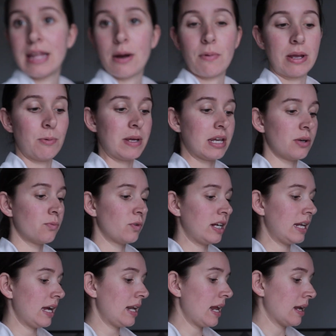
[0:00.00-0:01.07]
That way we can
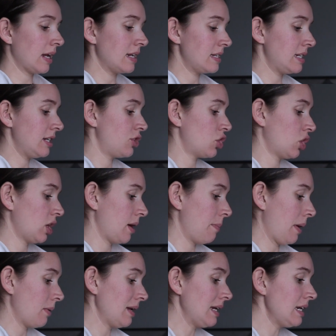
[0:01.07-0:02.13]
read it and I can teach her
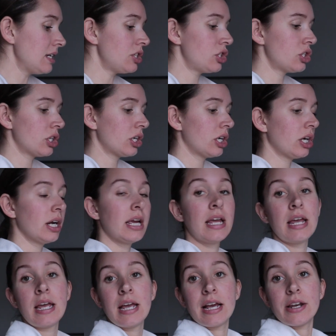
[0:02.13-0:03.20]
about Easter
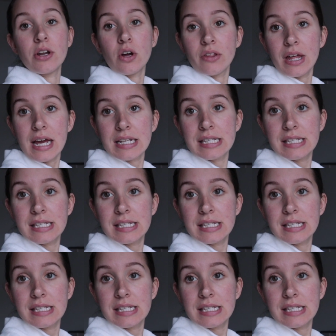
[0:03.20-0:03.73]
and all that